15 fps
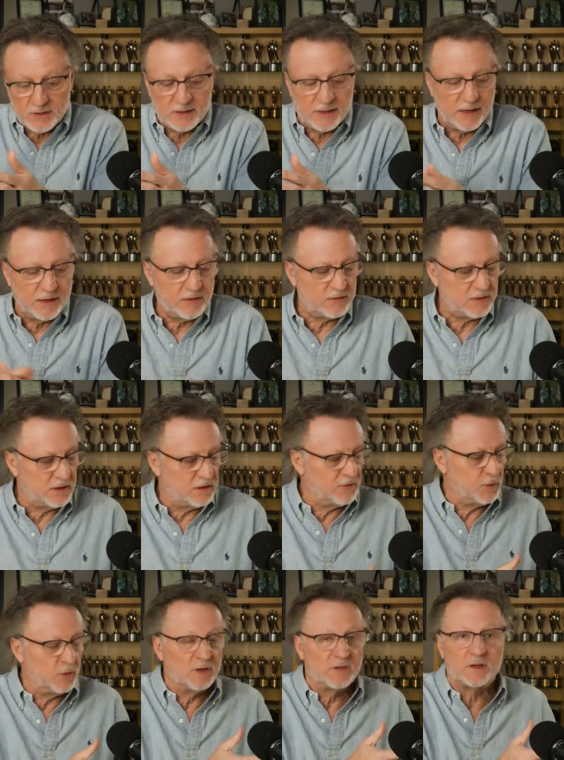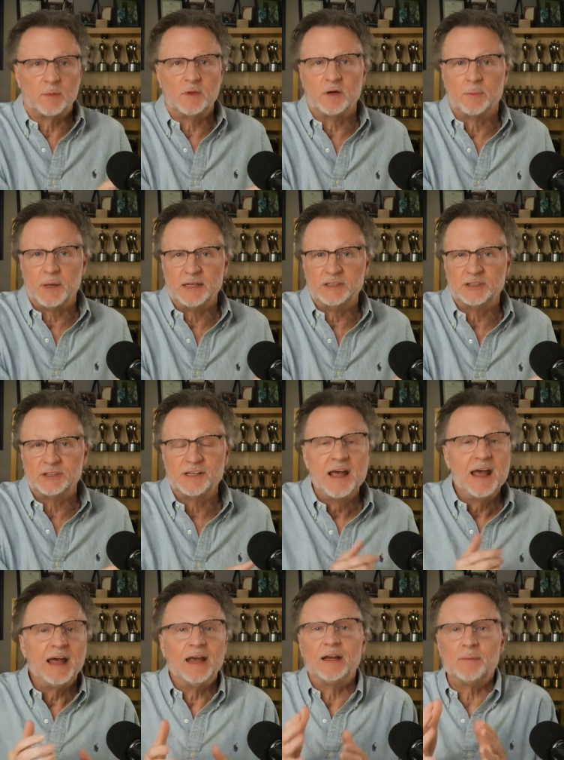the dentist, interviewing some of their patients.
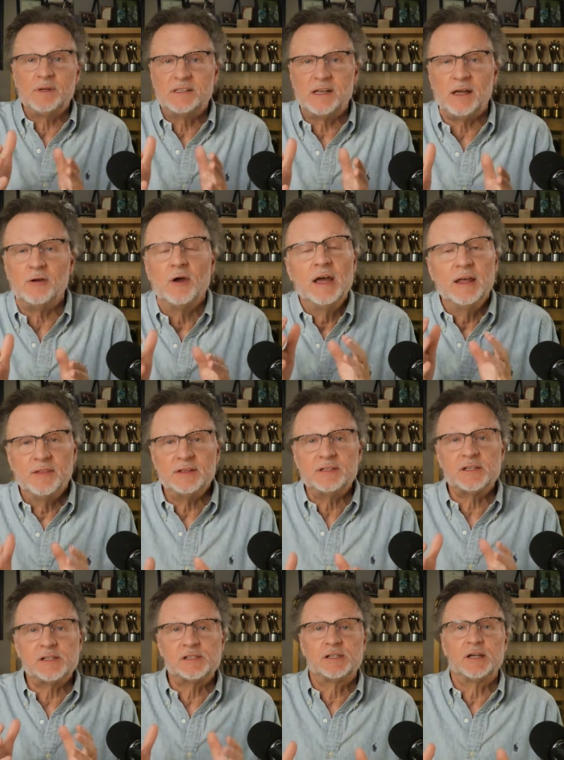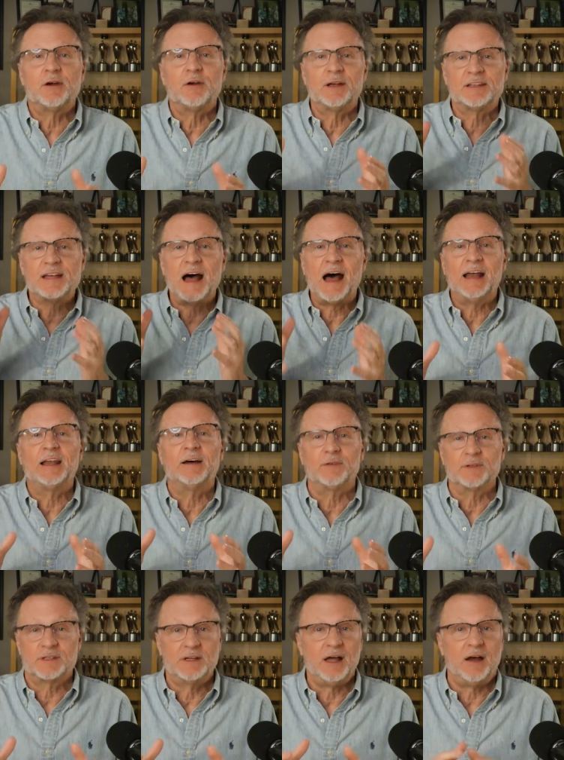And let me tell you, this is serious high-level
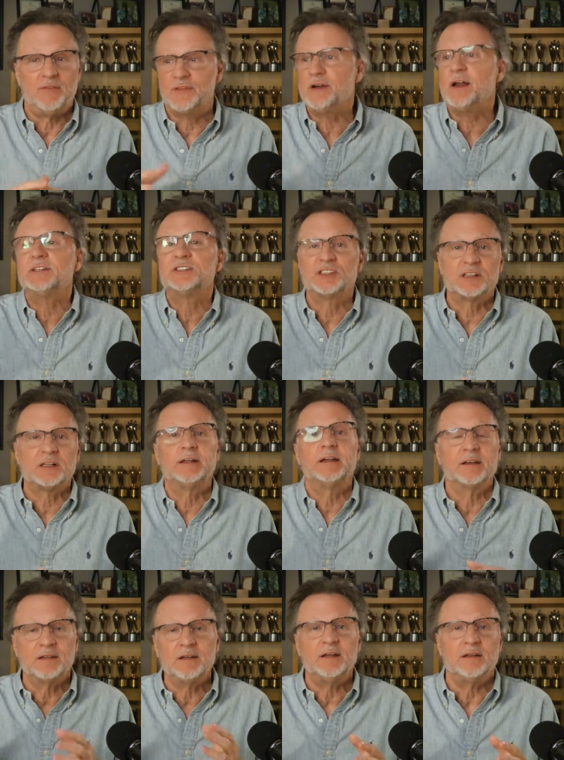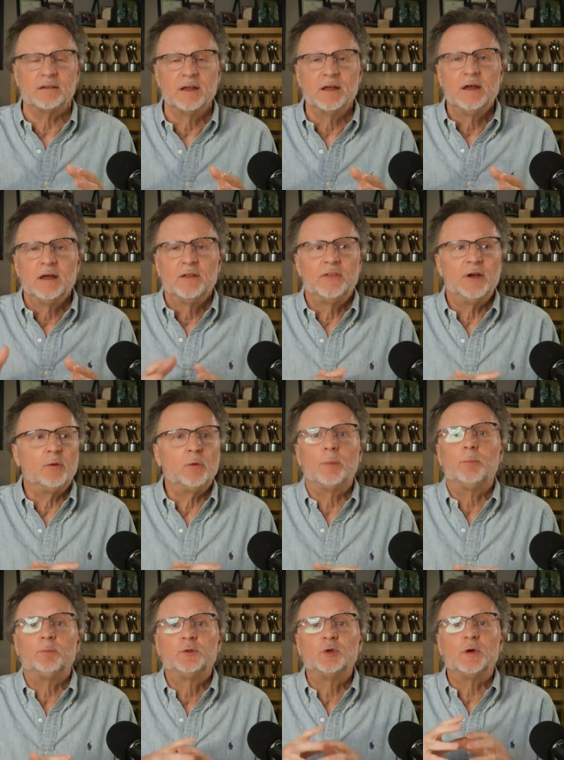stuff. They're not just cleaning teeth. They're
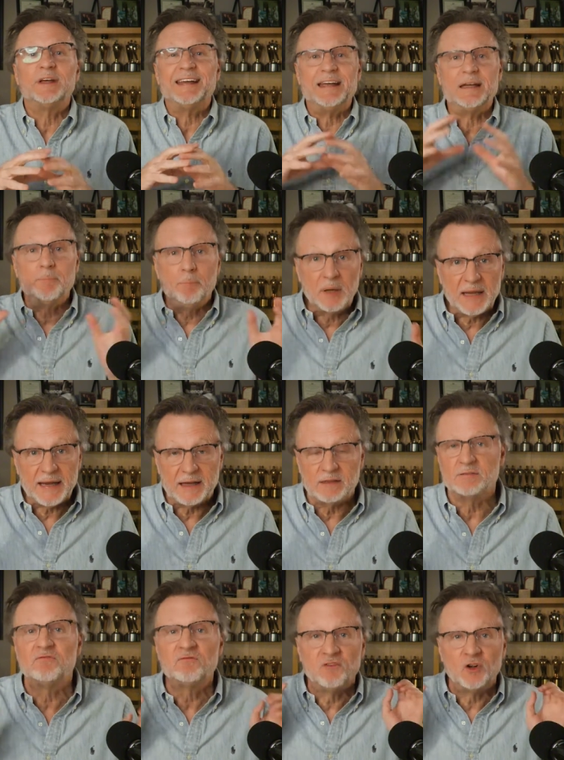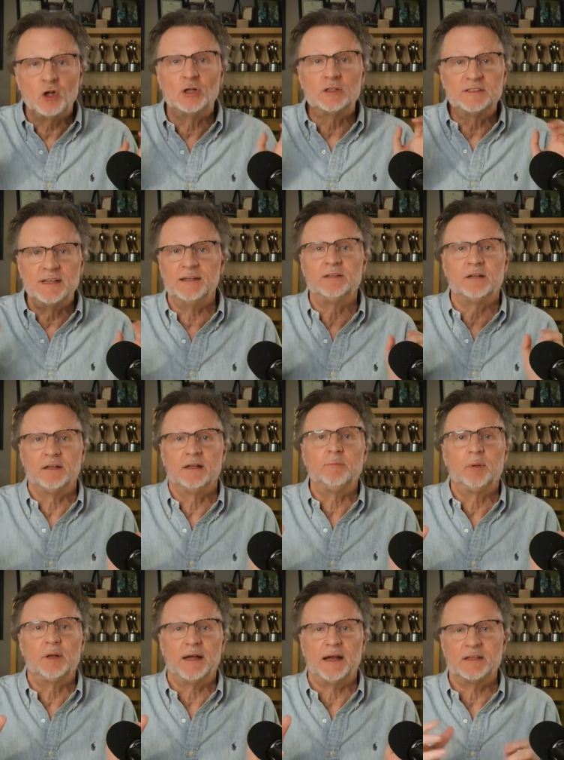doing implants, full dental
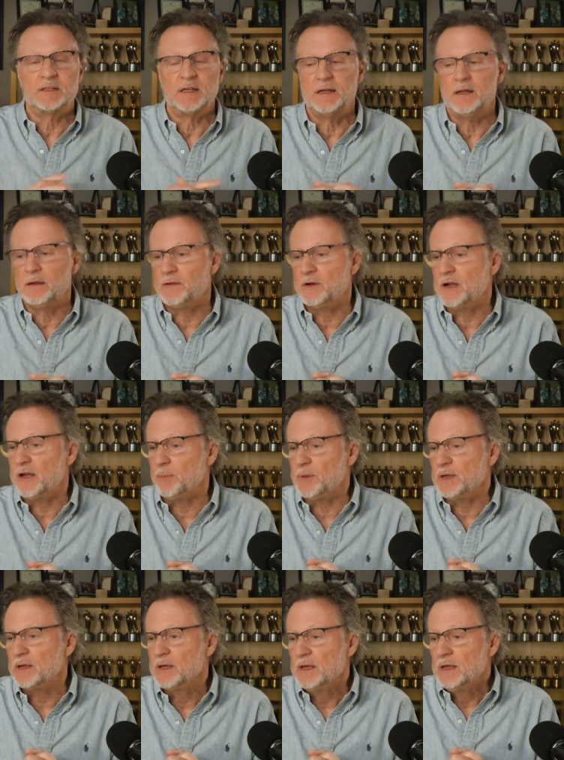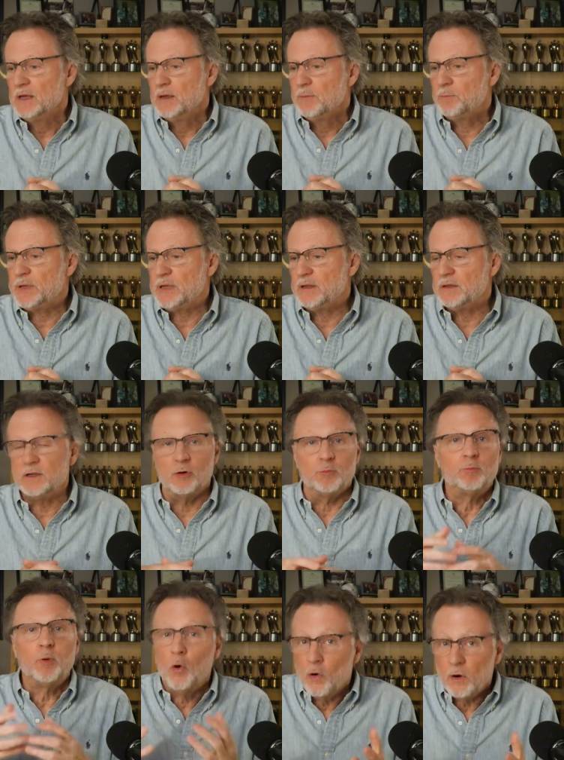implants, and they're helping, you know,
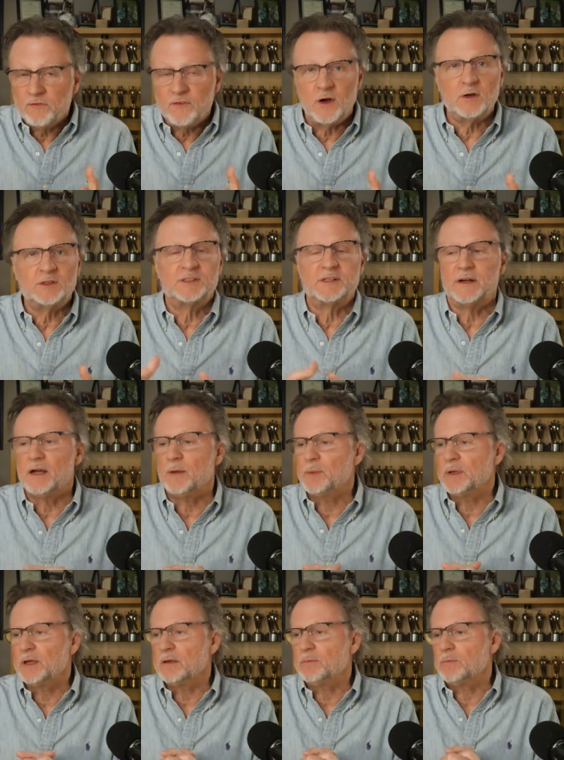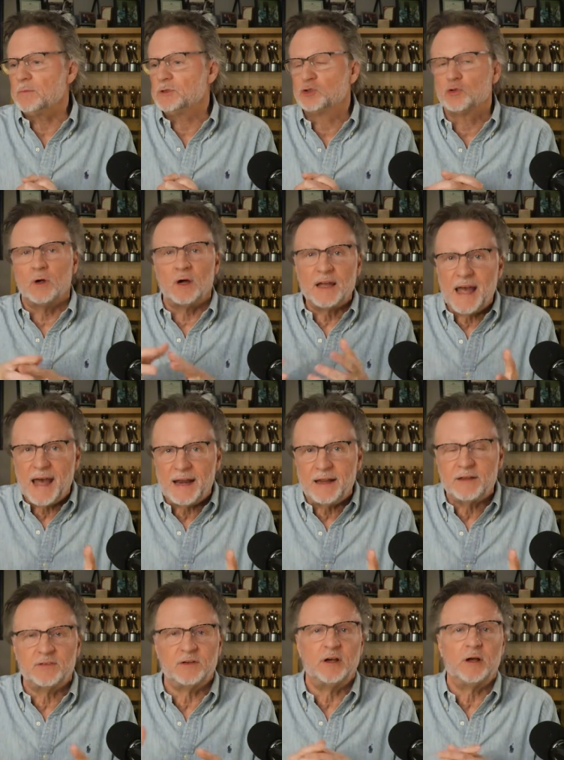poor folks. They're helping drug
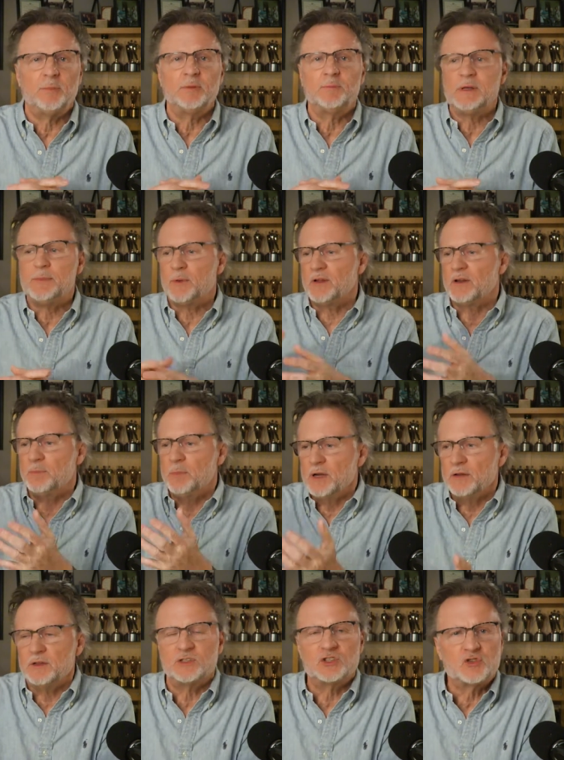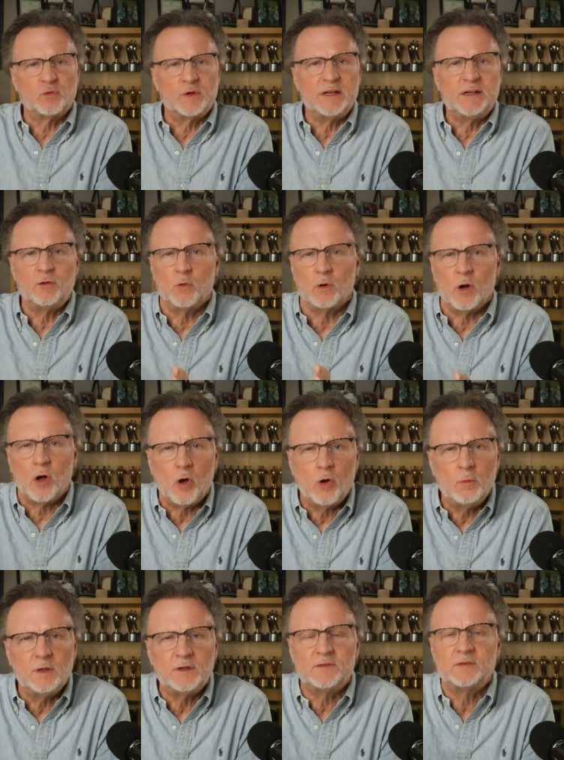addicts. They're helping people that have been on the street who are
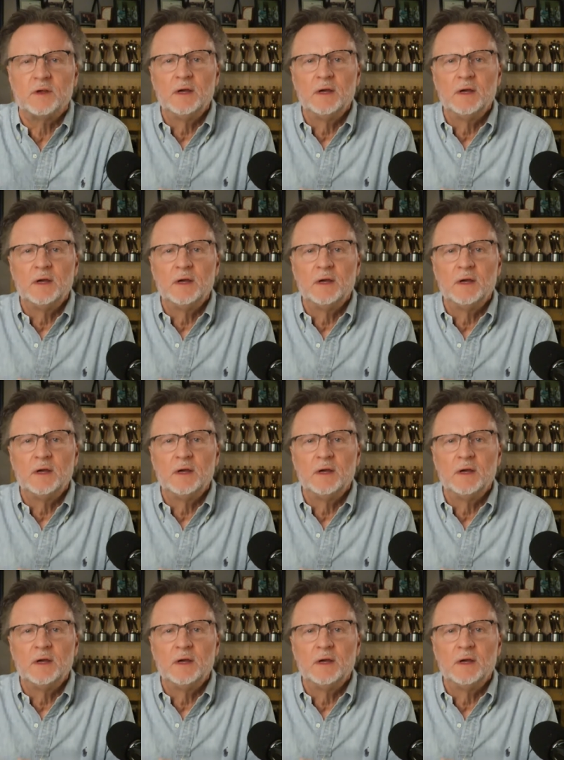homeless.